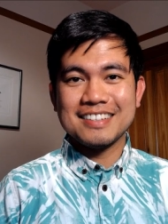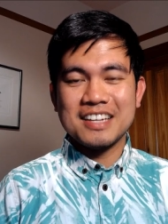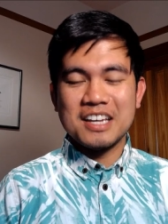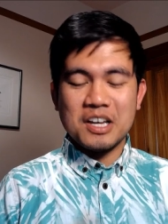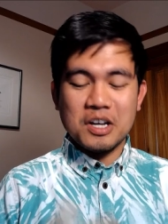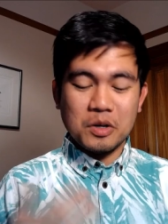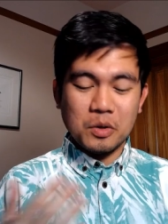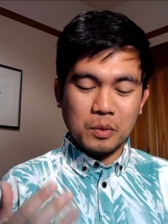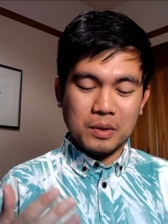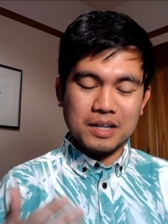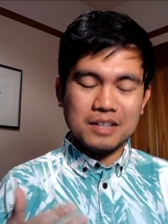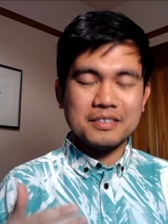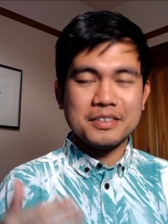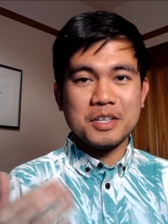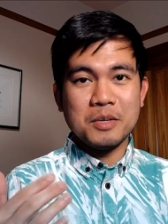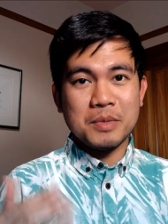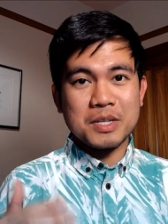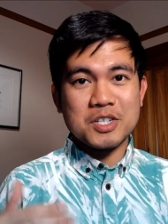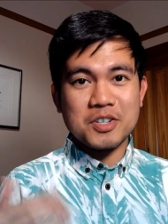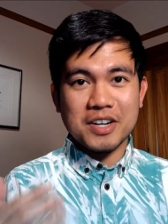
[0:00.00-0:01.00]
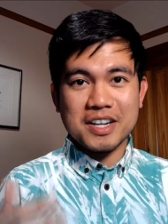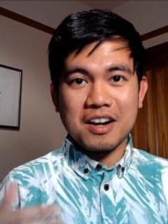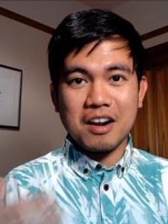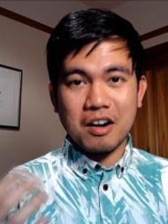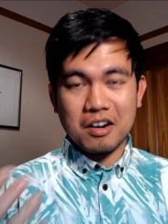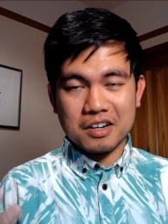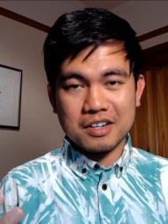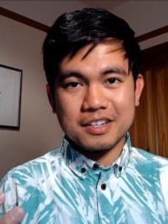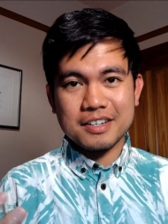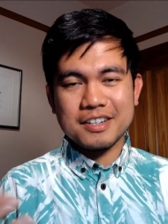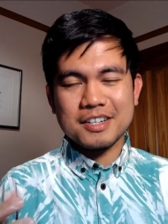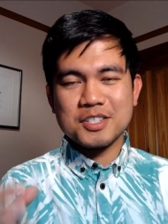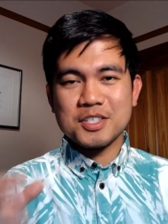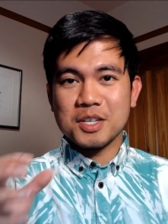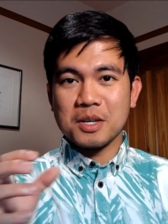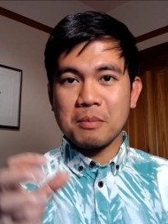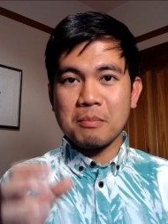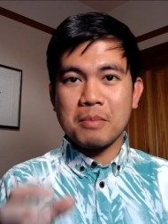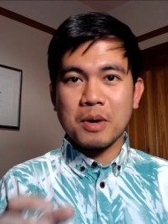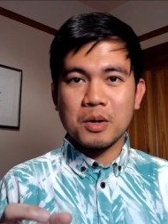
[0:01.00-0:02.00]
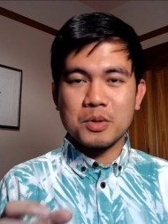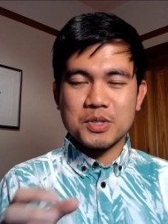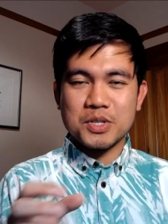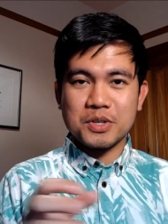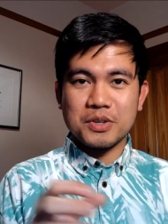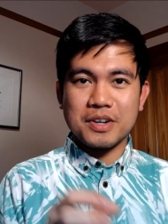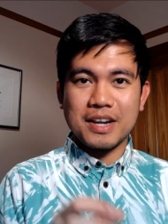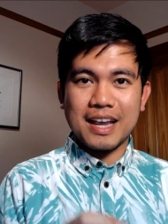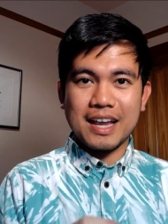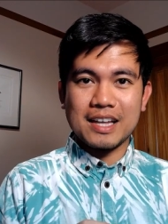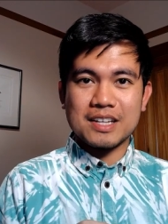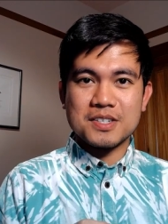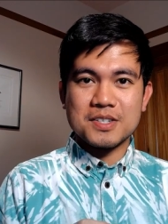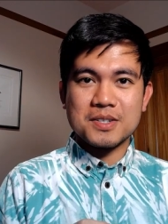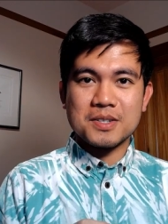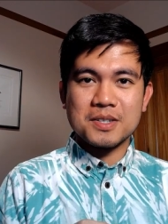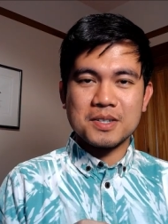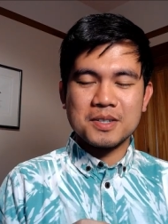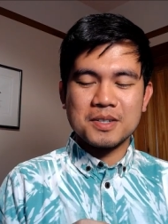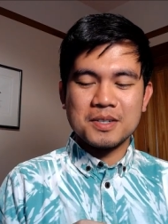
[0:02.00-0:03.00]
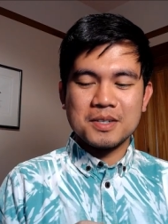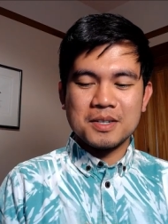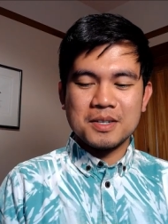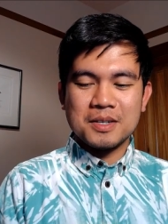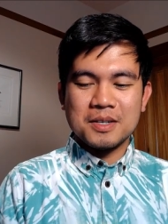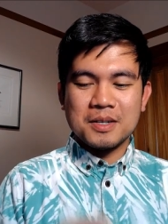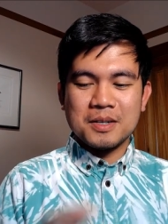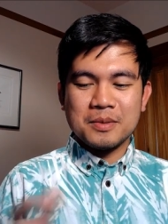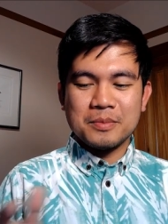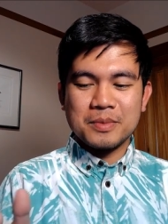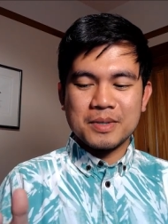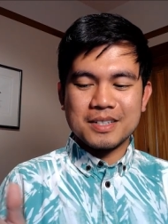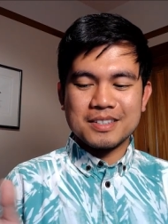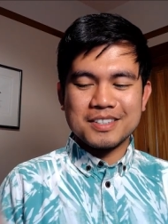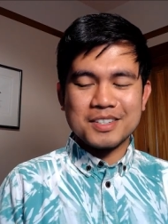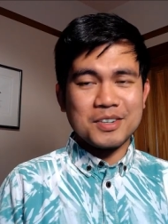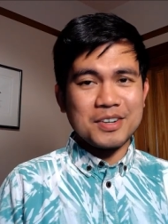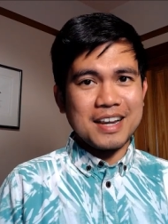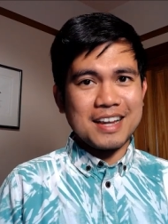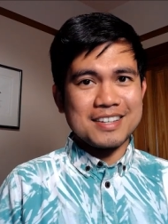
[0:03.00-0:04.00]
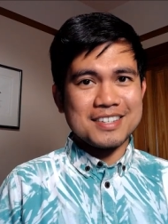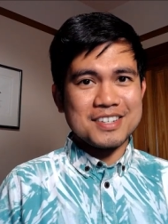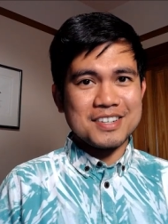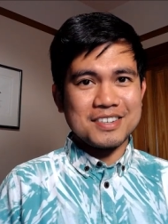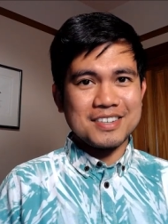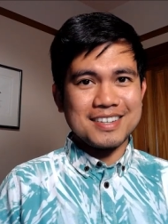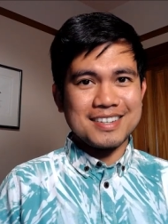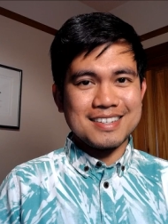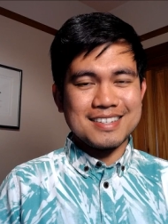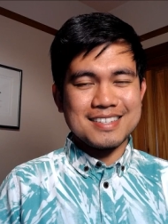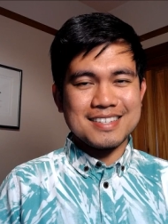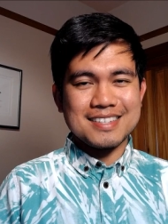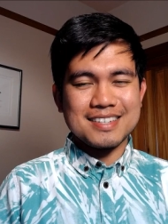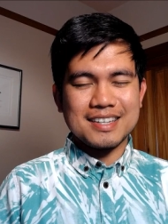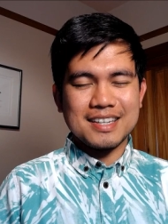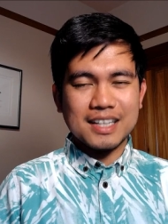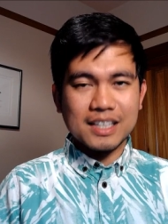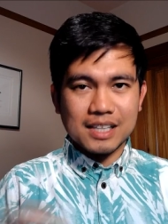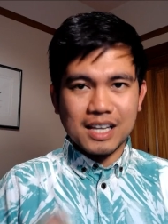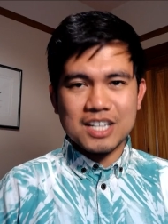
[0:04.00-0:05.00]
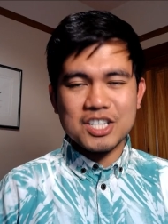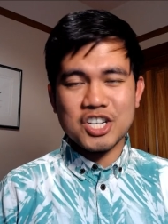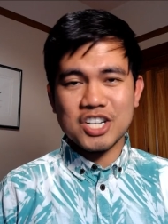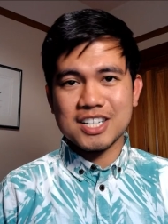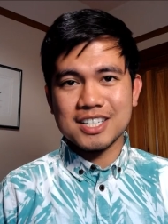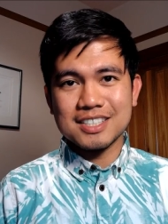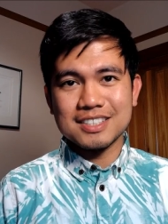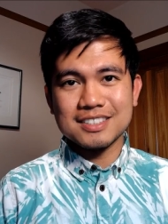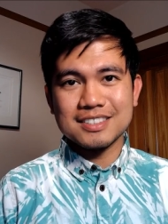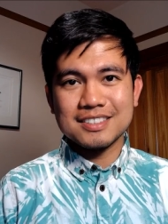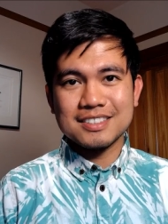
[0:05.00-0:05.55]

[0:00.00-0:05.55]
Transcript: Well, you may try harder to compose your answer, but your answer is illogical.